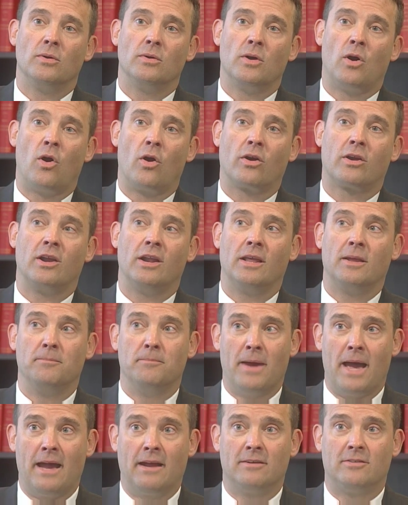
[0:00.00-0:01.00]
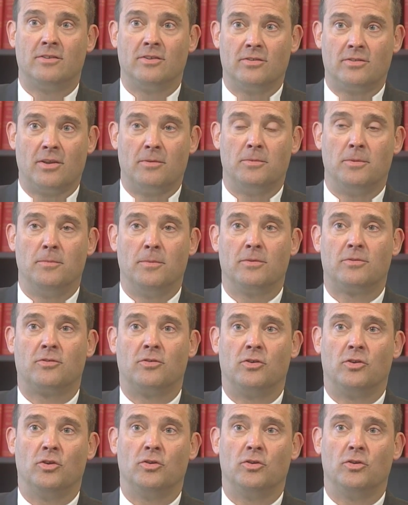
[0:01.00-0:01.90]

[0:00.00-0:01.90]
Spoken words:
hearkening back to some of Mr.